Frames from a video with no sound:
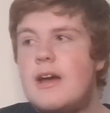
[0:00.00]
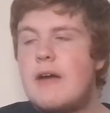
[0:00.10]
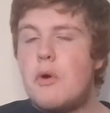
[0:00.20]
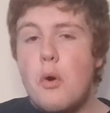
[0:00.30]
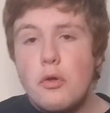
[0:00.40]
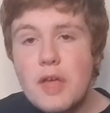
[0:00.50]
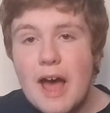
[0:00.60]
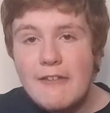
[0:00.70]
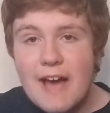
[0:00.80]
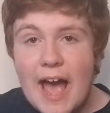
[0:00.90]
It will also
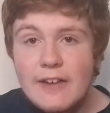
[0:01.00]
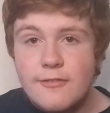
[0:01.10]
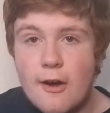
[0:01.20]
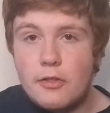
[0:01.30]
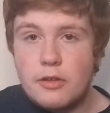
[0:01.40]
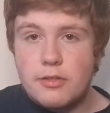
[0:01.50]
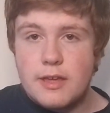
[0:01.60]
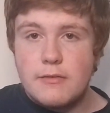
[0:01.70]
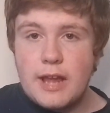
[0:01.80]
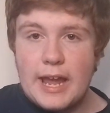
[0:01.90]
have adverts,
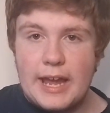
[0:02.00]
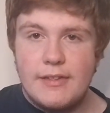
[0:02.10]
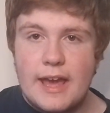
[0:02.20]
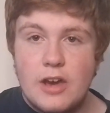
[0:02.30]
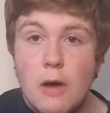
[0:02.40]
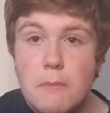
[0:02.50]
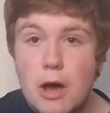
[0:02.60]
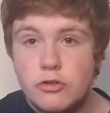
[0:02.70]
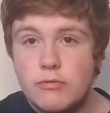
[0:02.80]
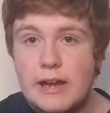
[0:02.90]
considering it is a
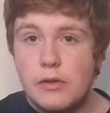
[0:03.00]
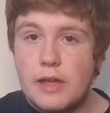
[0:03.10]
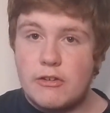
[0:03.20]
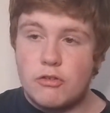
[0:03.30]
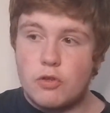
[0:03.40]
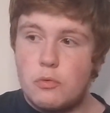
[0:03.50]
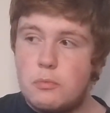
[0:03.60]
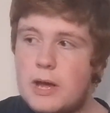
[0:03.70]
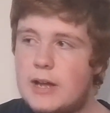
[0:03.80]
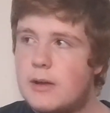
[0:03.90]
commercial radio station
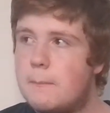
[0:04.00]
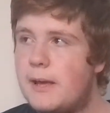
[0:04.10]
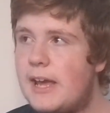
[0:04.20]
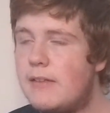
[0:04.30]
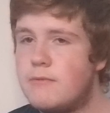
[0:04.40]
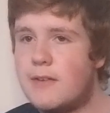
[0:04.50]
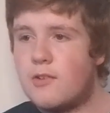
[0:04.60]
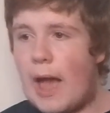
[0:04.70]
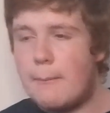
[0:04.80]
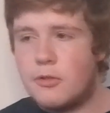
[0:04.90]
competing
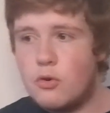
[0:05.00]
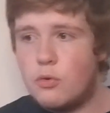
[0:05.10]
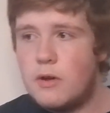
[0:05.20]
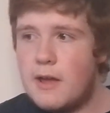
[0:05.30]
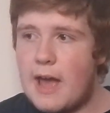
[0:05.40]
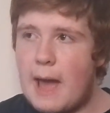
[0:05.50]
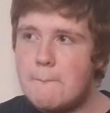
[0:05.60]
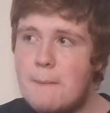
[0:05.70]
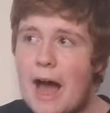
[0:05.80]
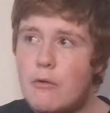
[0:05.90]
with Capital
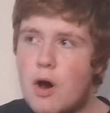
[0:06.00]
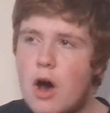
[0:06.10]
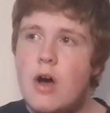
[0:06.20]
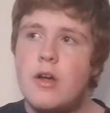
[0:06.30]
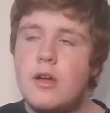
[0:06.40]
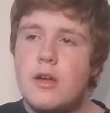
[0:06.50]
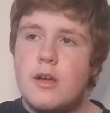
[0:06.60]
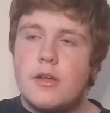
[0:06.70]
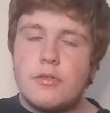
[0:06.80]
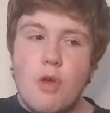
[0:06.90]
and Bauer.
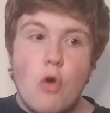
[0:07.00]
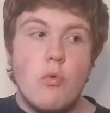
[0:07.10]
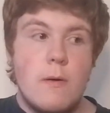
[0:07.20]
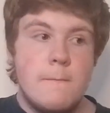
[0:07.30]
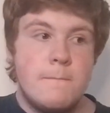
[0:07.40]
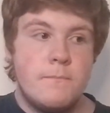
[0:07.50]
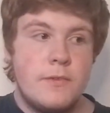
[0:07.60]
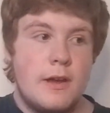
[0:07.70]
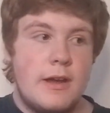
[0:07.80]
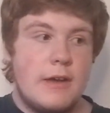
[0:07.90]
So,
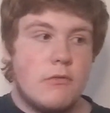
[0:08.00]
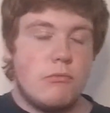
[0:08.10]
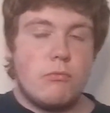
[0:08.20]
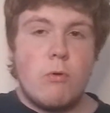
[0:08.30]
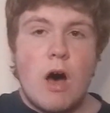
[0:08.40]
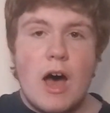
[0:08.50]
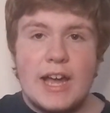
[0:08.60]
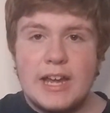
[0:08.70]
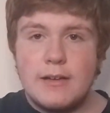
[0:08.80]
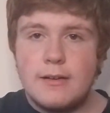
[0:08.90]

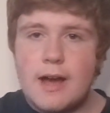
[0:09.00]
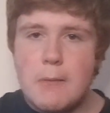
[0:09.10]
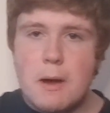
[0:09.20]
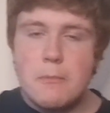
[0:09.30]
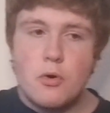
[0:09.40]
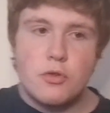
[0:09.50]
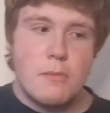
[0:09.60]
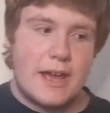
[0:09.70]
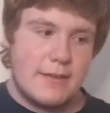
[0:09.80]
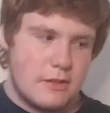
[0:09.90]
why am I also
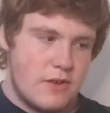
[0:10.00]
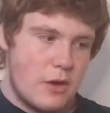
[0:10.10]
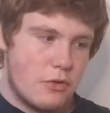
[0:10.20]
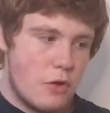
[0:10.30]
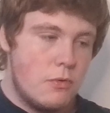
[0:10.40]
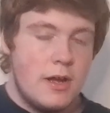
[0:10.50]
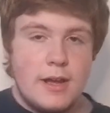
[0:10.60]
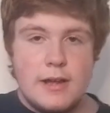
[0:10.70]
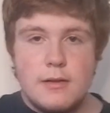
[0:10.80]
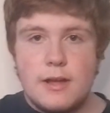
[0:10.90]
making this video? So,
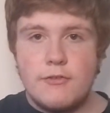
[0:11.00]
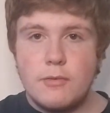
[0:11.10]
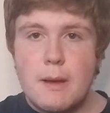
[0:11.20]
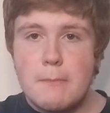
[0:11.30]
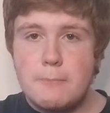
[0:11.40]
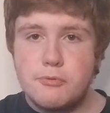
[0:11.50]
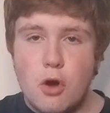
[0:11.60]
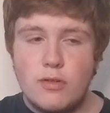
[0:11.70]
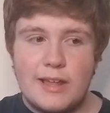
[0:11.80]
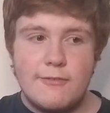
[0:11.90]
if you remember
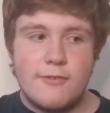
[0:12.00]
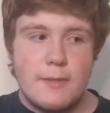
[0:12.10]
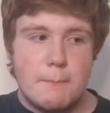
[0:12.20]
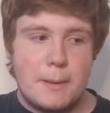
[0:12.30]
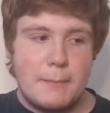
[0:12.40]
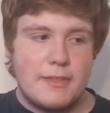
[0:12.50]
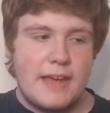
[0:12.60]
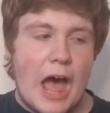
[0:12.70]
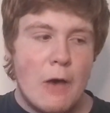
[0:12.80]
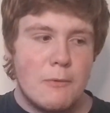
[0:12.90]
Brody from the
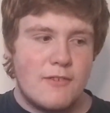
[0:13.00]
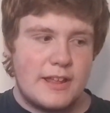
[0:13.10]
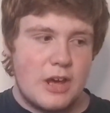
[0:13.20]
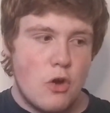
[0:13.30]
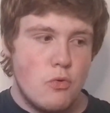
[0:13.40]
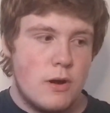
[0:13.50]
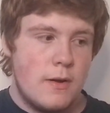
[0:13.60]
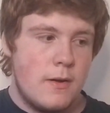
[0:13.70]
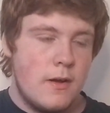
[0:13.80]
BBC Alba video,